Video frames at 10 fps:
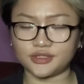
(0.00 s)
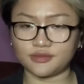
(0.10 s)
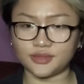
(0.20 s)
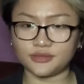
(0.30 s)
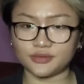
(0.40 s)

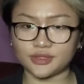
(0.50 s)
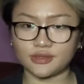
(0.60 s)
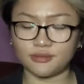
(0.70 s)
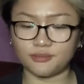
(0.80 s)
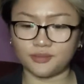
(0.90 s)
abuse,
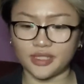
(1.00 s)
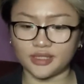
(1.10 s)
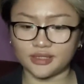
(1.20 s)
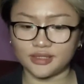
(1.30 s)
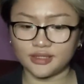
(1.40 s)
but
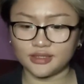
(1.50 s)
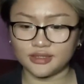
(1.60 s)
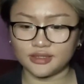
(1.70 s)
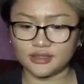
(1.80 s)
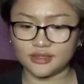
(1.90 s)

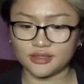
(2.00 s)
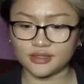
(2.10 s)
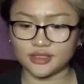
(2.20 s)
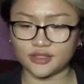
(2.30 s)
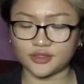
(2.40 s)

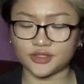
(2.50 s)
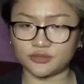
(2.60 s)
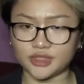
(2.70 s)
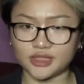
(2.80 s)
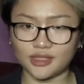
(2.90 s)
they also
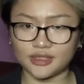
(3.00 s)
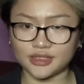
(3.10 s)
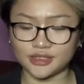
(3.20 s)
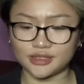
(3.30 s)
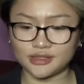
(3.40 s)
denied it,